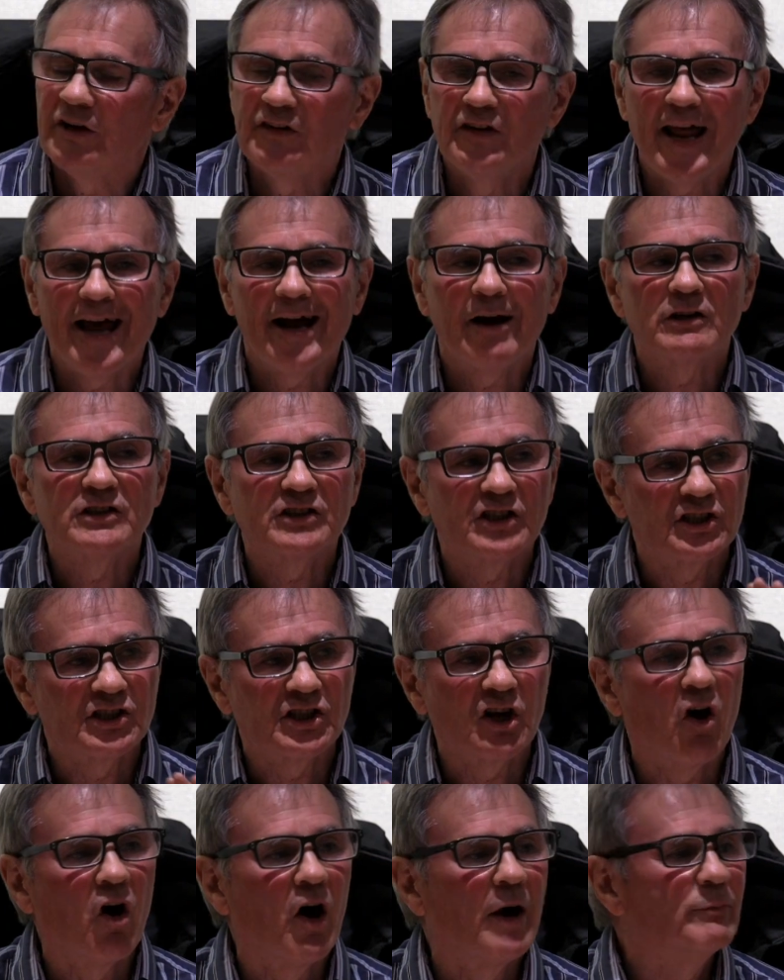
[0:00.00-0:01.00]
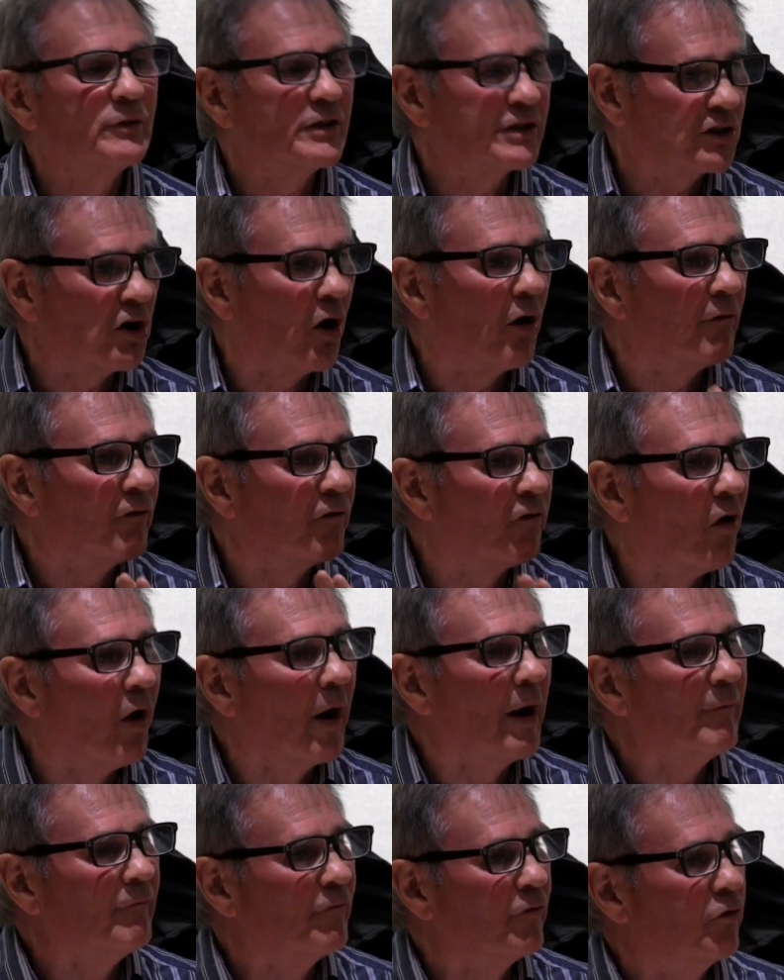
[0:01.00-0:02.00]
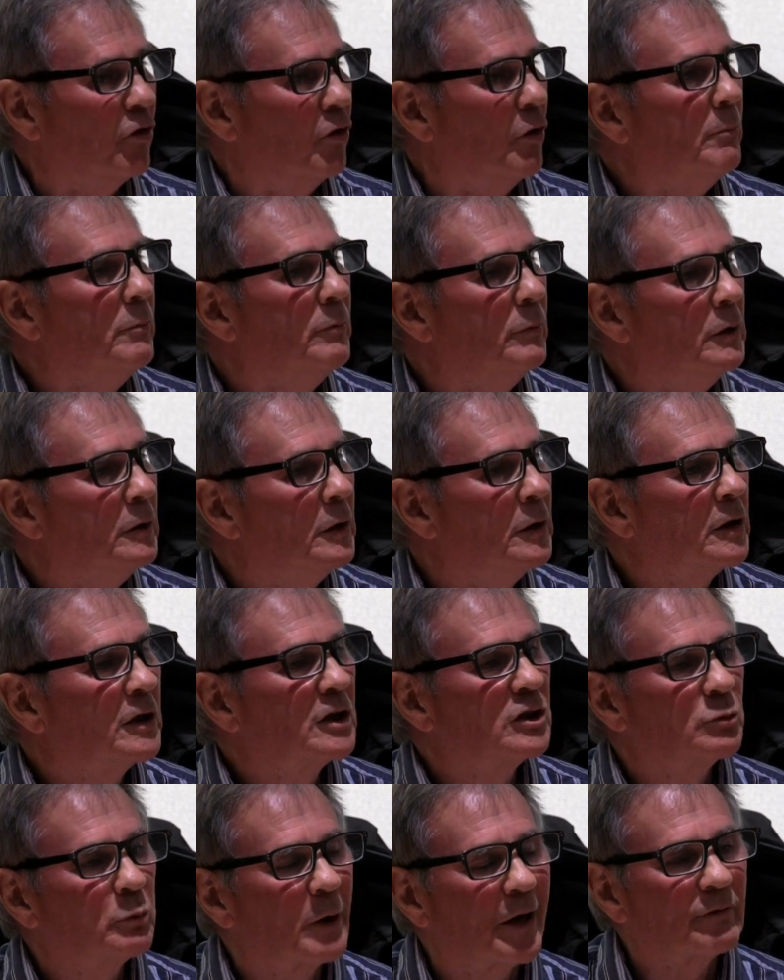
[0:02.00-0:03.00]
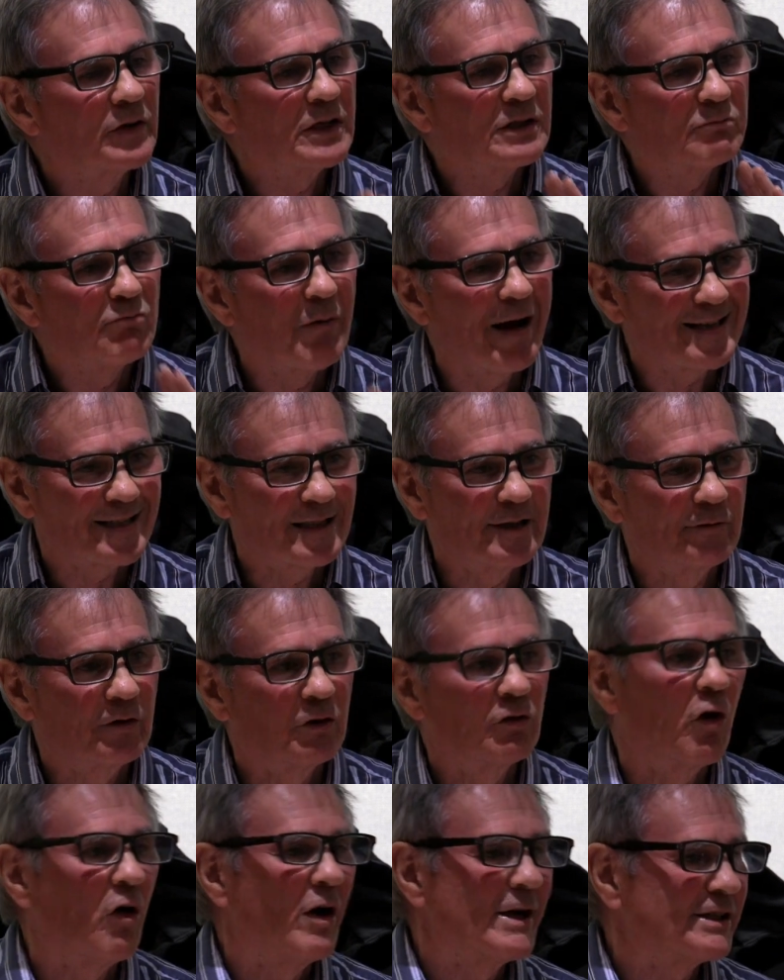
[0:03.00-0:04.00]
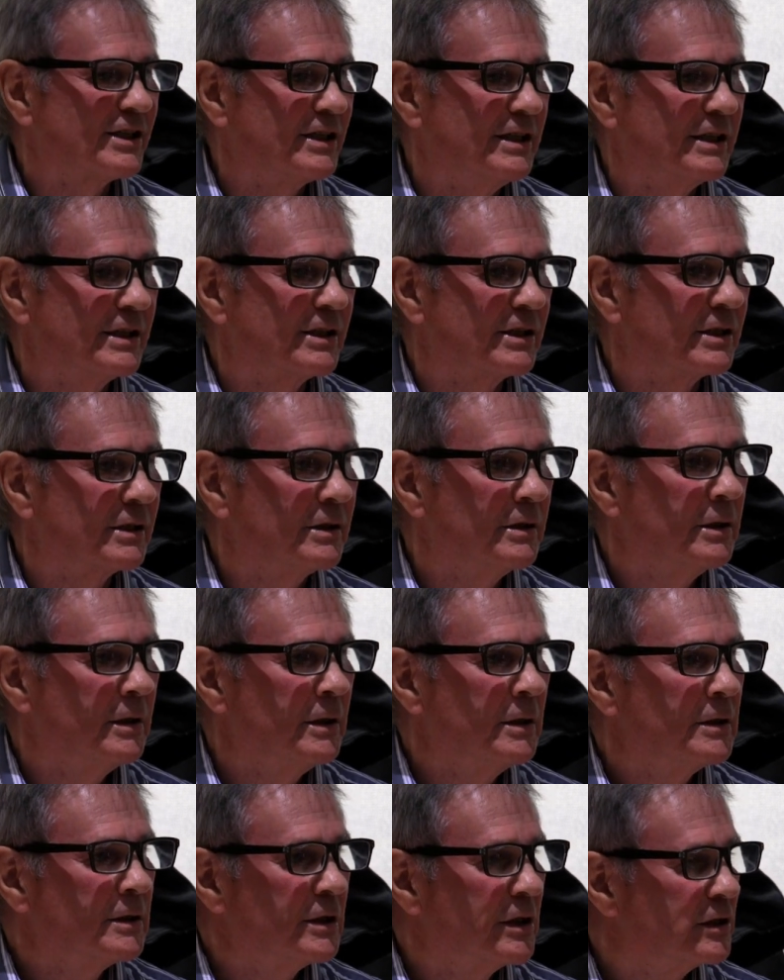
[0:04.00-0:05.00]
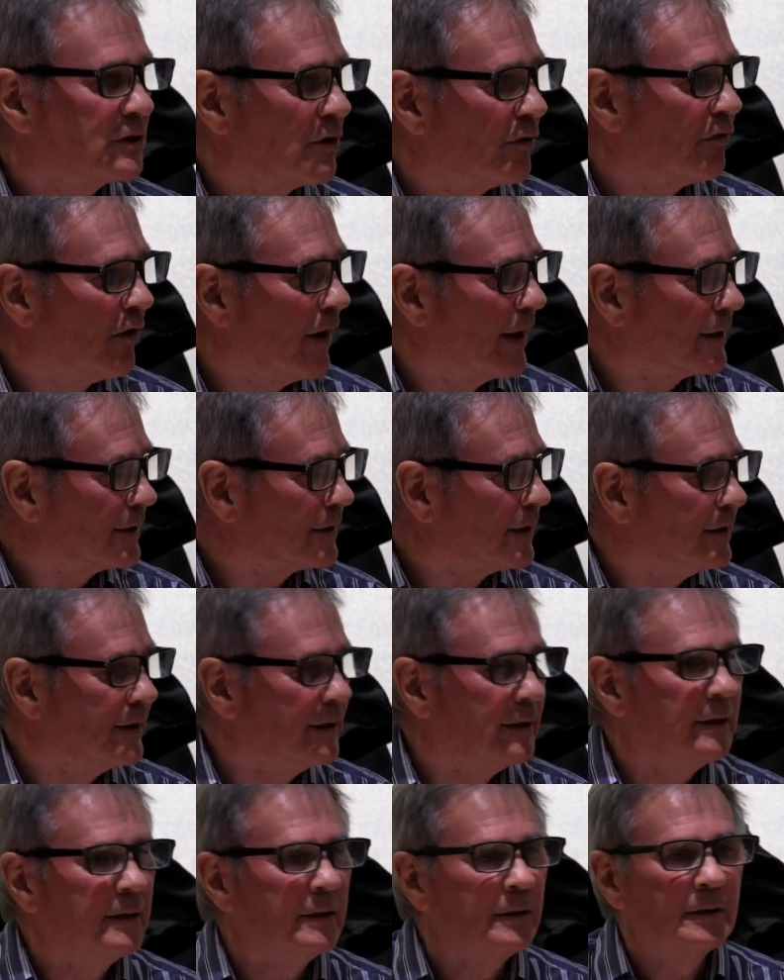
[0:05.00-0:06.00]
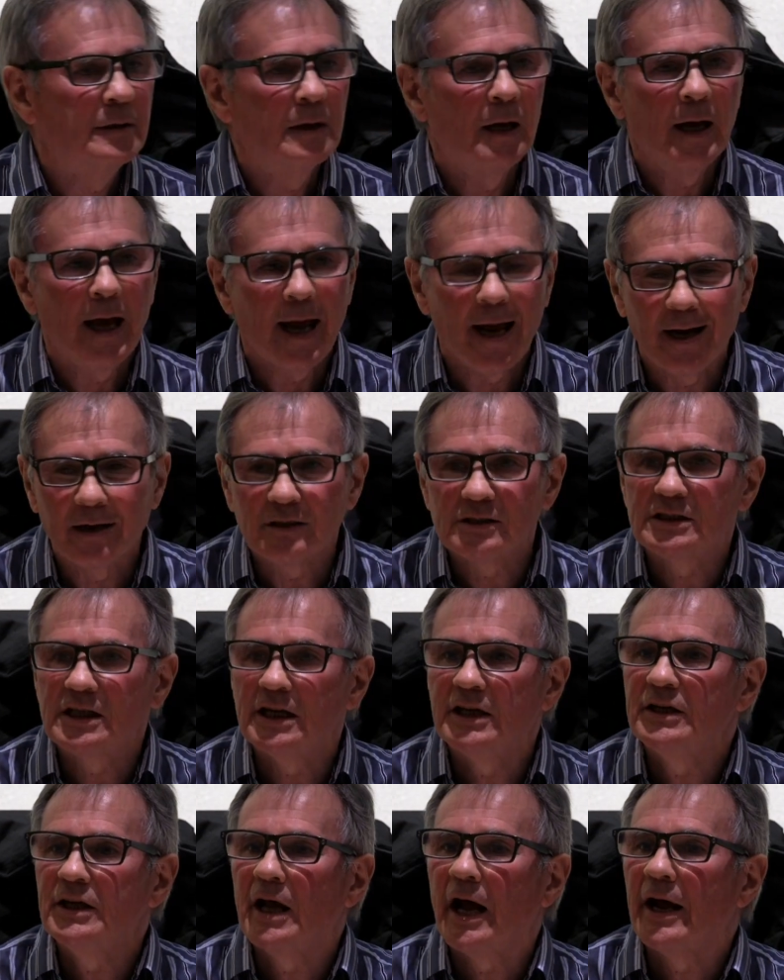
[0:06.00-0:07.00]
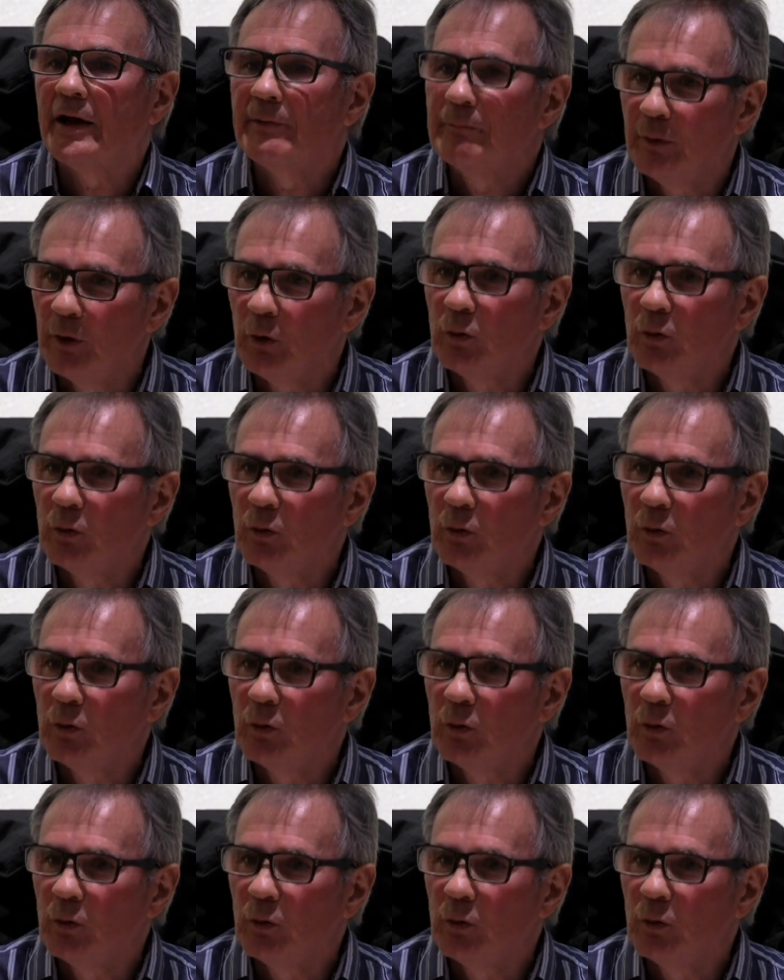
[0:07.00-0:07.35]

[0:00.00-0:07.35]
and now is the time to start fighting for them, because we have this massive crisis that's affecting housing and